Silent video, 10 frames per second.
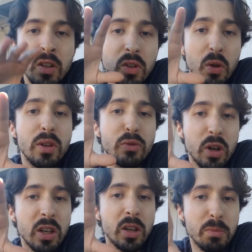the only fruit
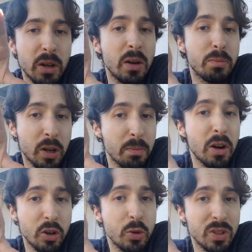I can
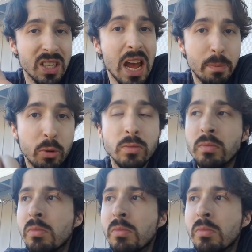compare it to is an apple.